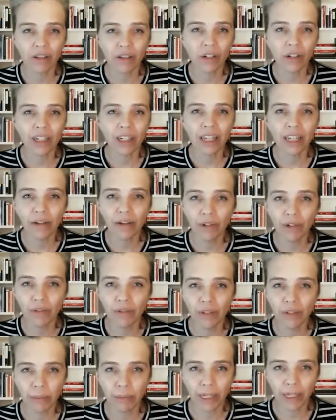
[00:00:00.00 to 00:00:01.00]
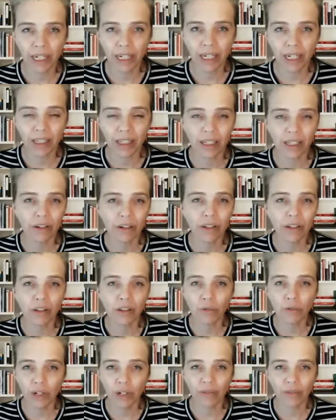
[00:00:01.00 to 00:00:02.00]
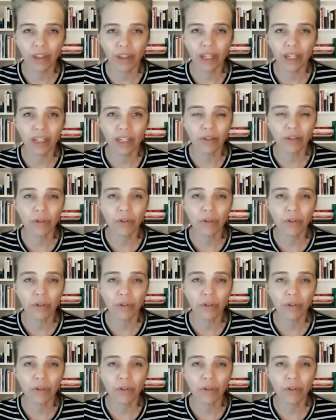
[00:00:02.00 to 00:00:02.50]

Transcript: you can get rid of duplicates, and you can sort everything into